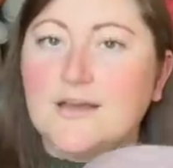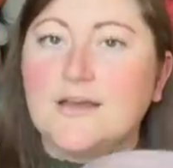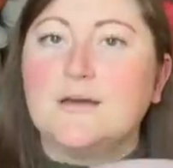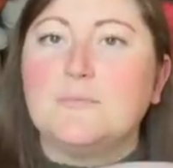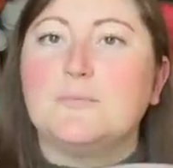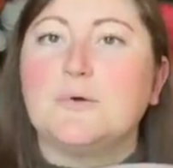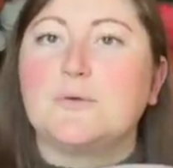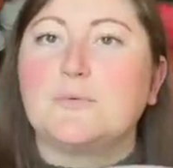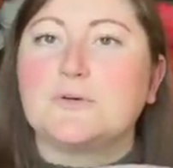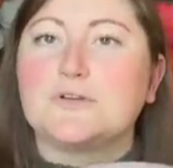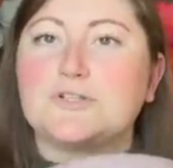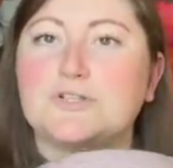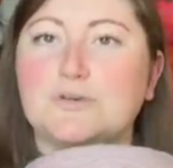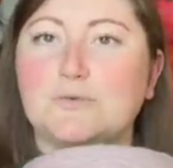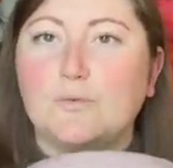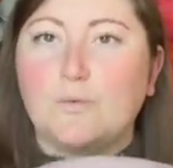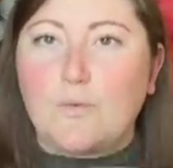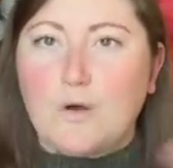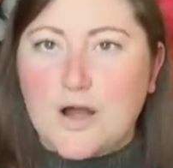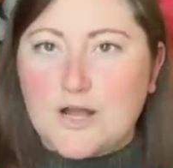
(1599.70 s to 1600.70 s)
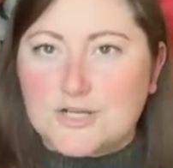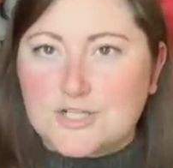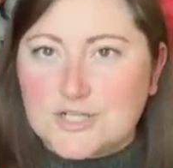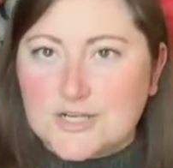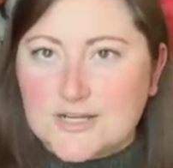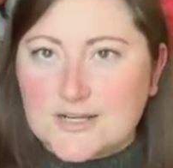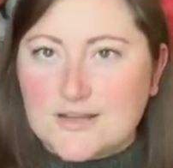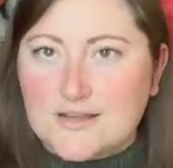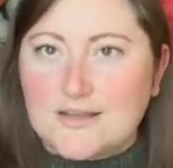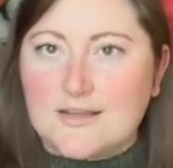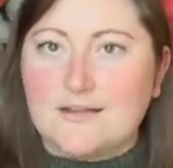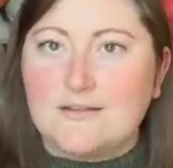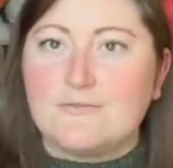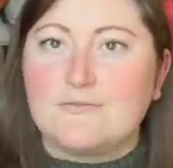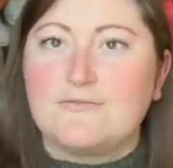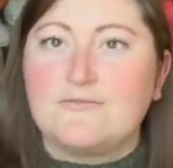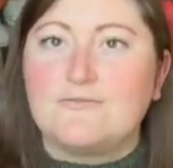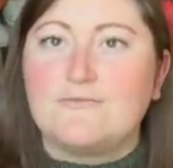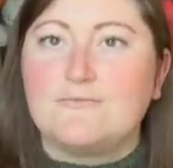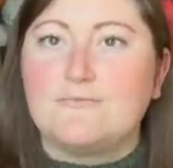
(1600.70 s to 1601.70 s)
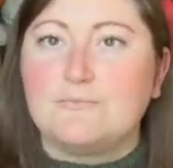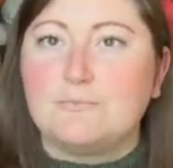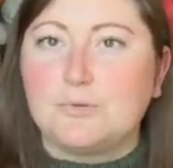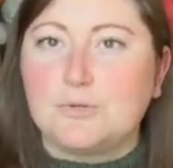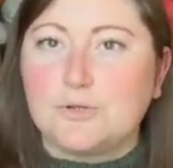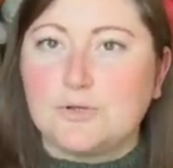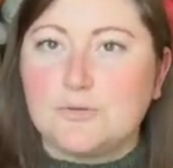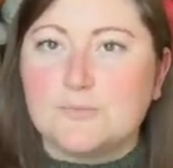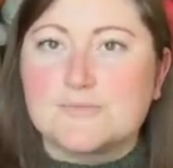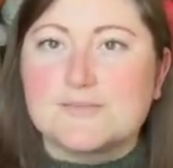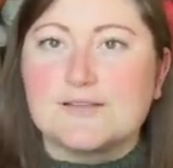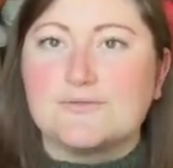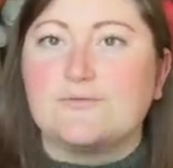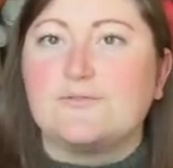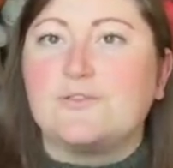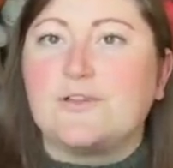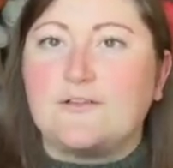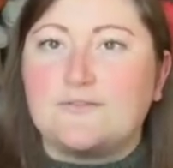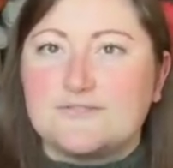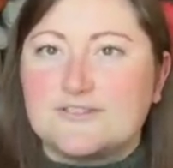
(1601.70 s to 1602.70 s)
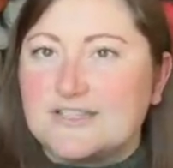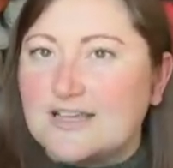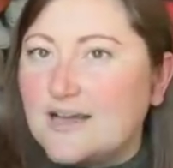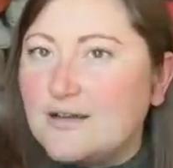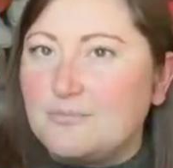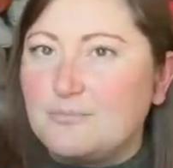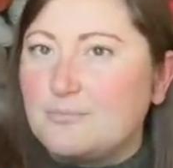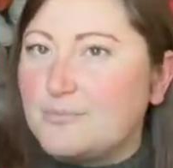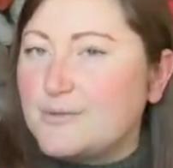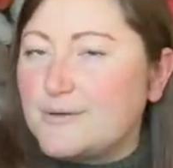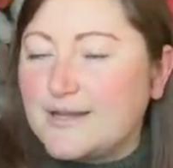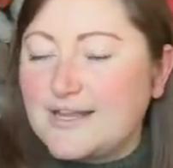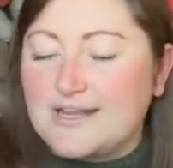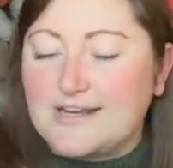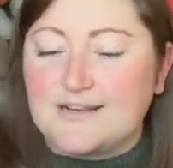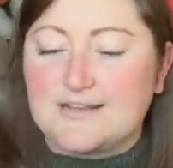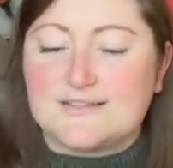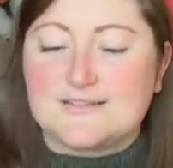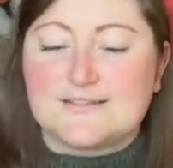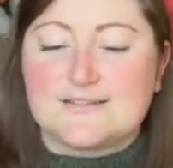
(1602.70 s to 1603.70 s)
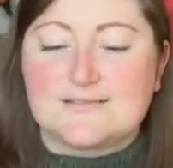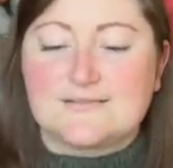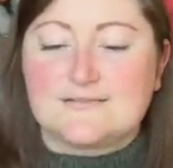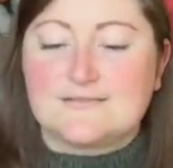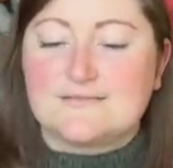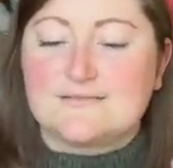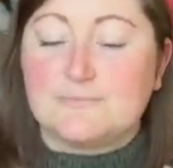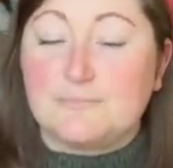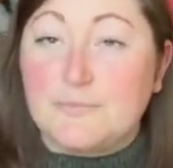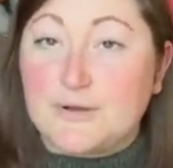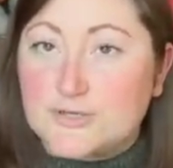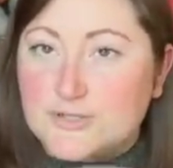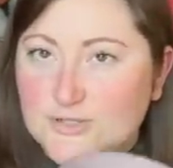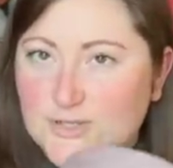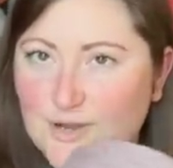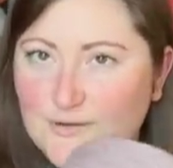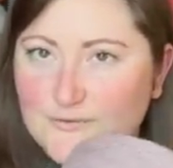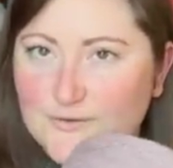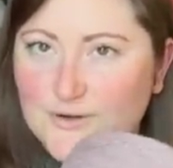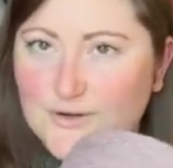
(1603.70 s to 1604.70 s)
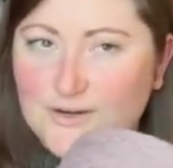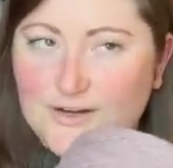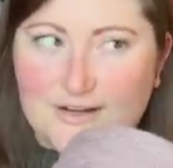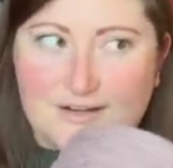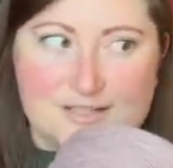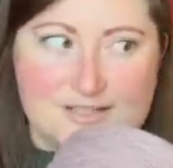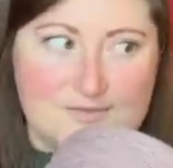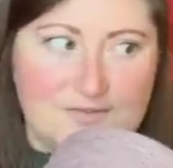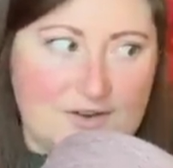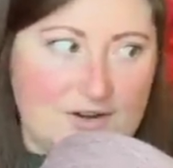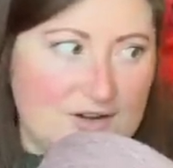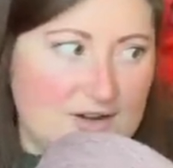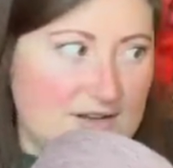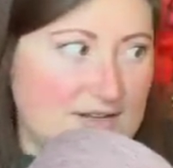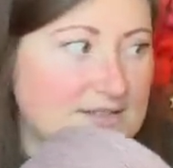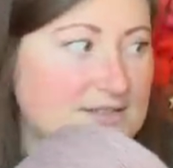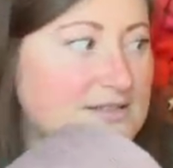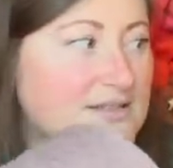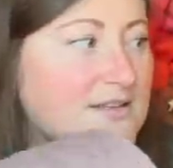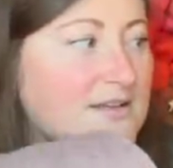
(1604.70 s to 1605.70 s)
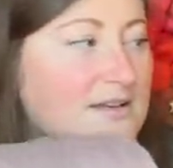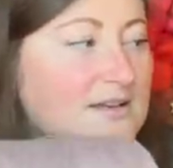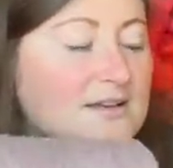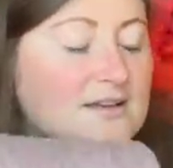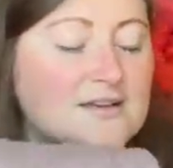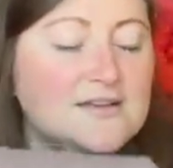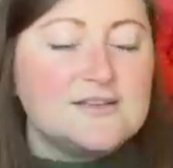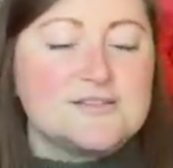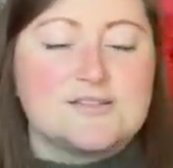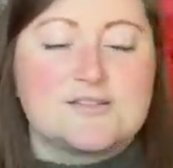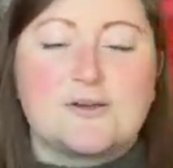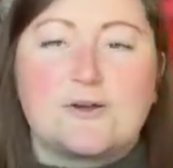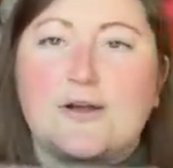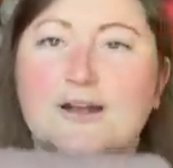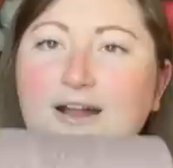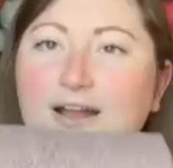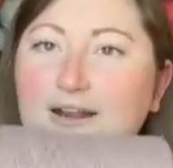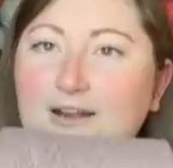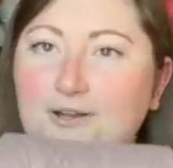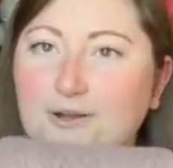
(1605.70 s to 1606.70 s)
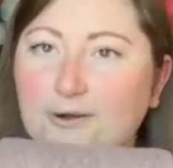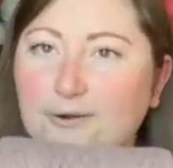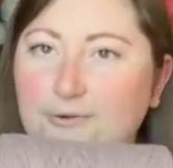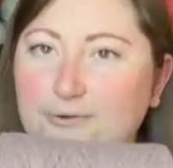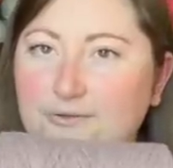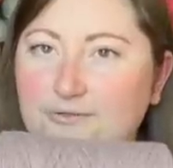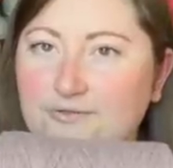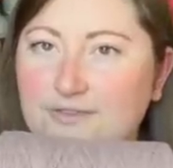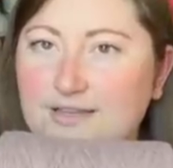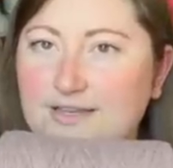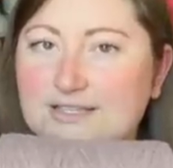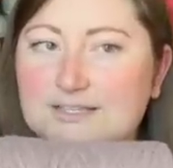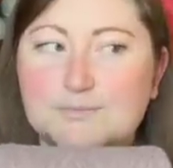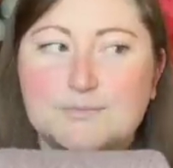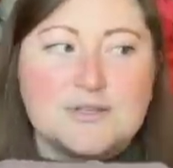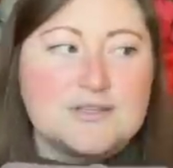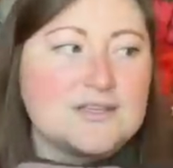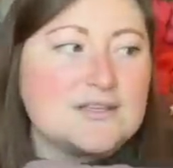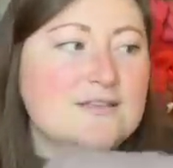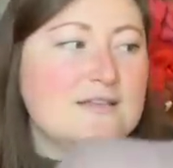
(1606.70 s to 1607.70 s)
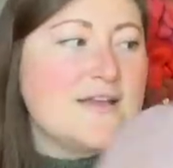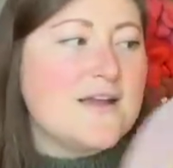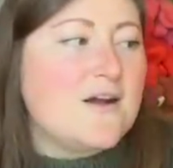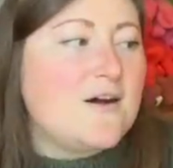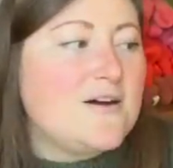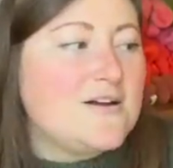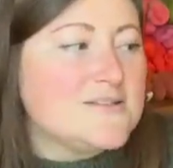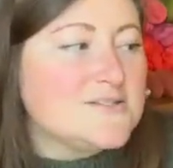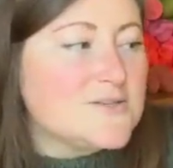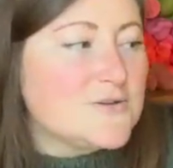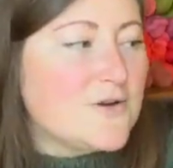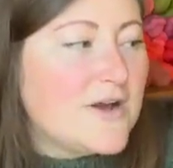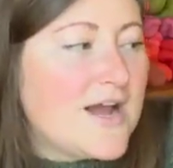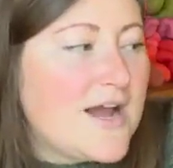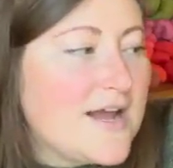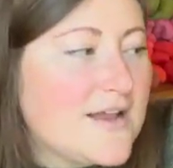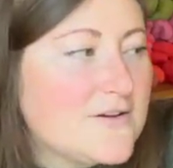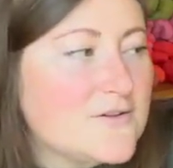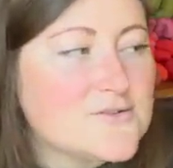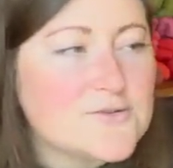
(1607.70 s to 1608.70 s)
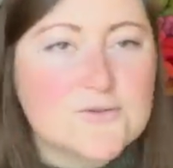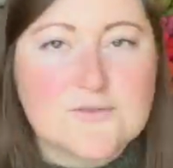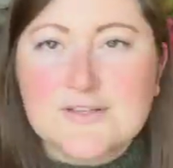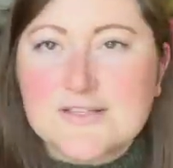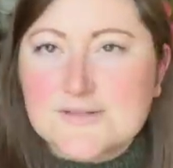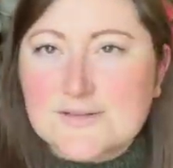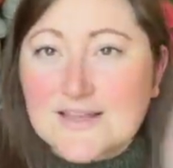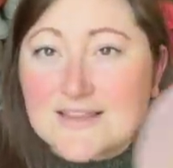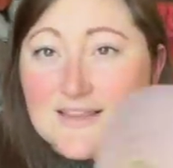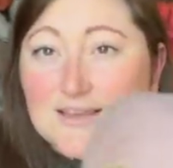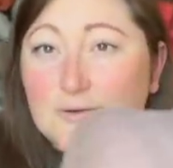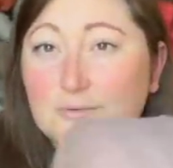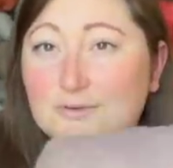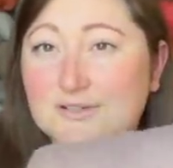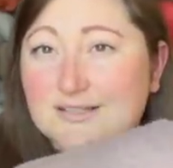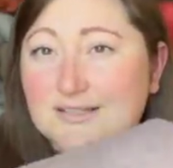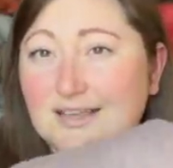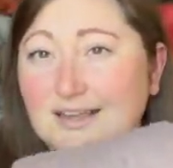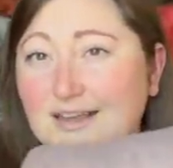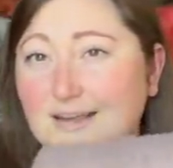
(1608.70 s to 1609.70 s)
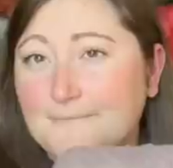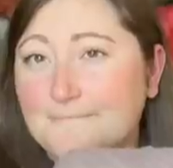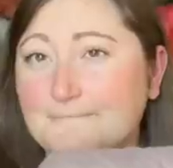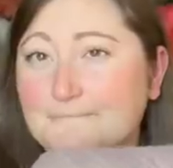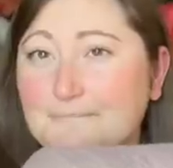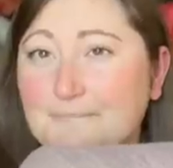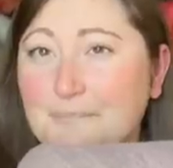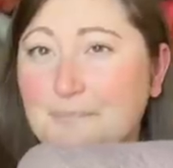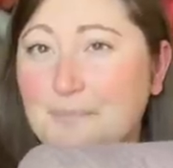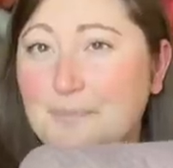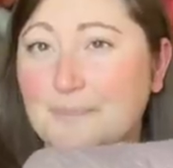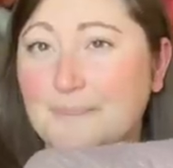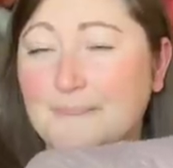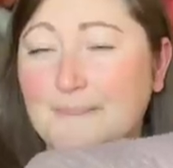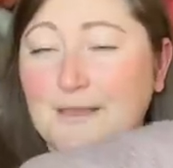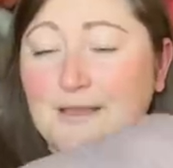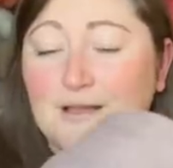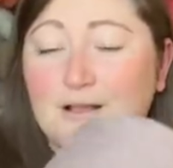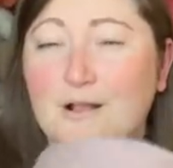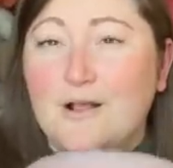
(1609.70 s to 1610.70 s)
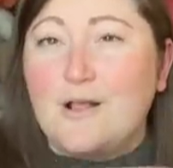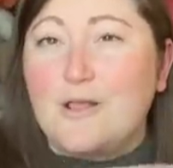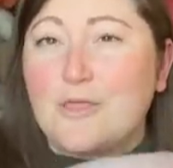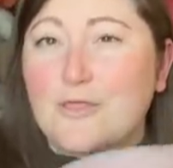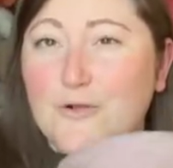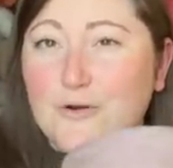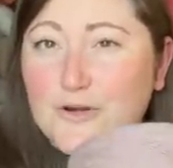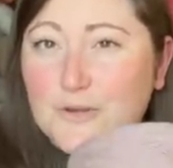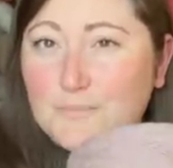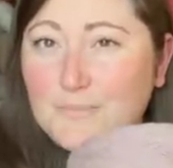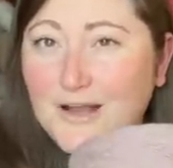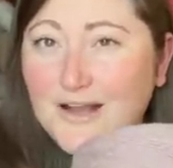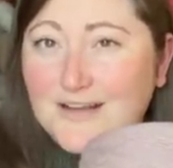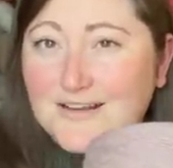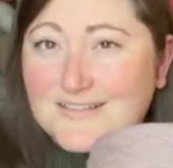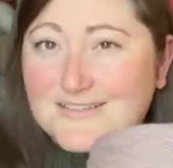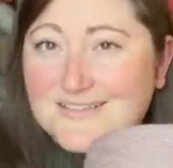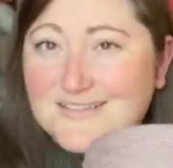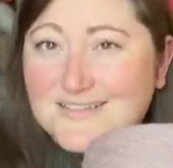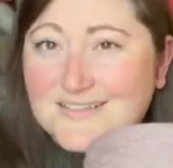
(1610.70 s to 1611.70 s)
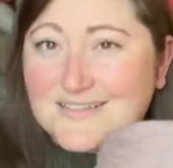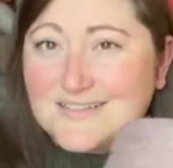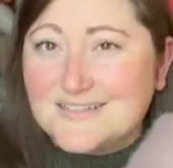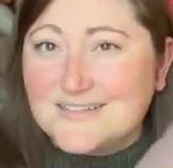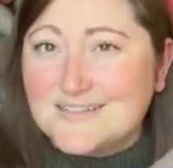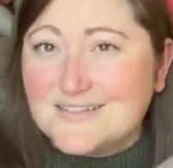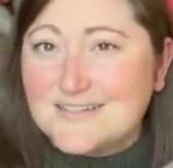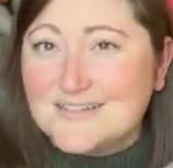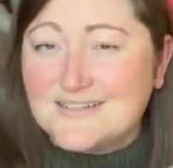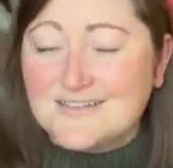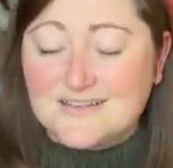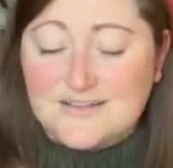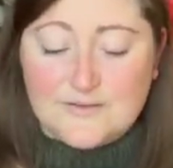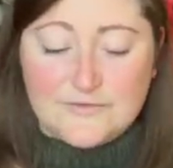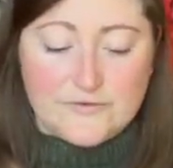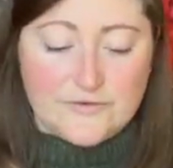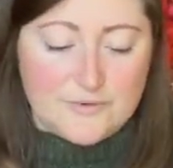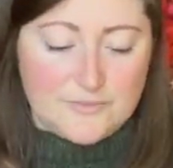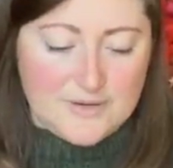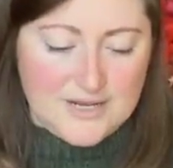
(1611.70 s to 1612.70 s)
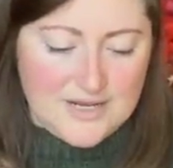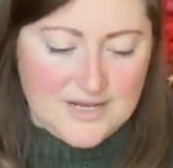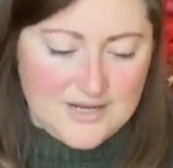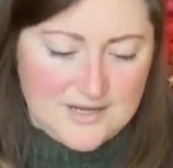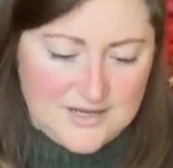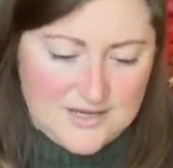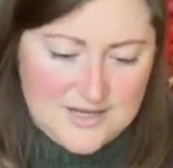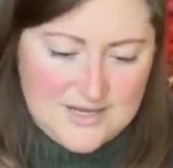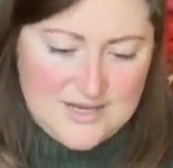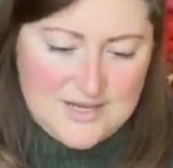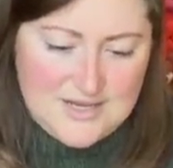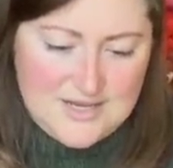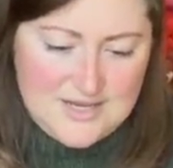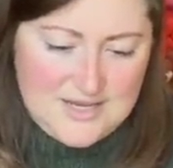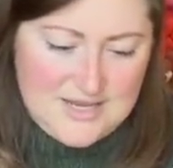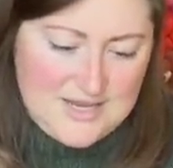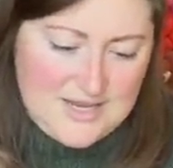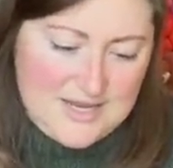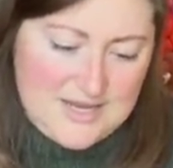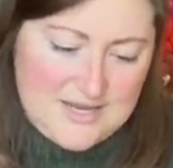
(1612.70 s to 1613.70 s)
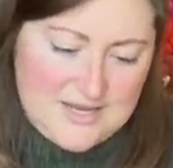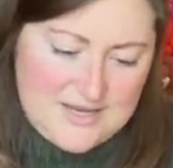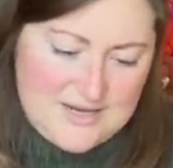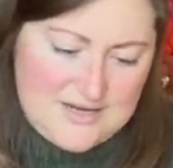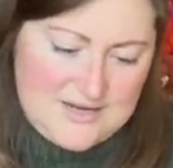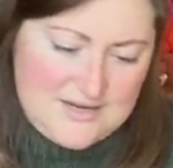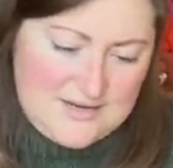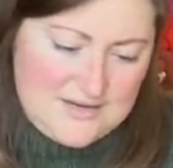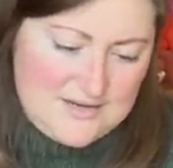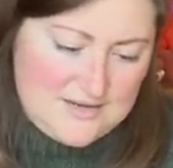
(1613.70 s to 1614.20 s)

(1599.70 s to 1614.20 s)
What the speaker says: but once you wash it, it blooms and fluffs up, and it's much softer, and it's very nice. So I got a cone of this, but then they also had, so this I think was like 30 bucks for me, and